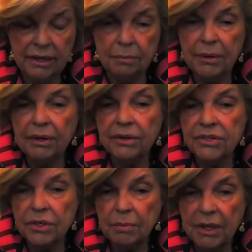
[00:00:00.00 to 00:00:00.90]

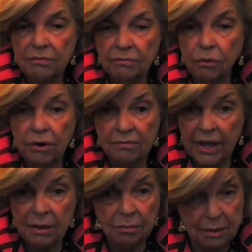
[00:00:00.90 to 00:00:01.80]
appears to be 4
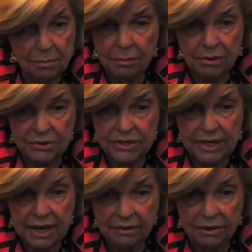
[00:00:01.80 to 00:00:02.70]
family members
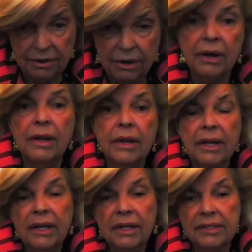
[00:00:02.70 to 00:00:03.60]
together.
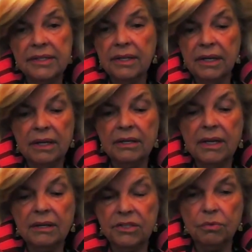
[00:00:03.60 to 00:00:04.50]
It's
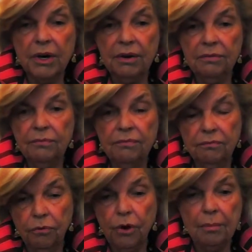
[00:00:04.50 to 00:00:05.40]
a square
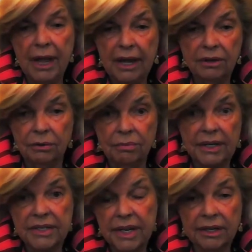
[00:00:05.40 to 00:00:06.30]
format or
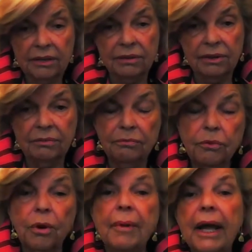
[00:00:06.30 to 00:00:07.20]
rectangular
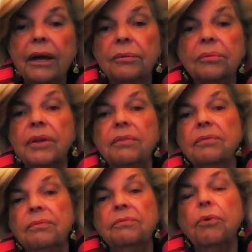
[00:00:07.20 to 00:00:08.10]
format with
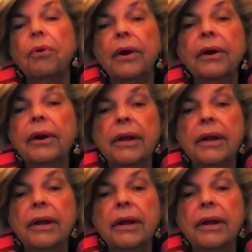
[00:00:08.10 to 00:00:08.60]
4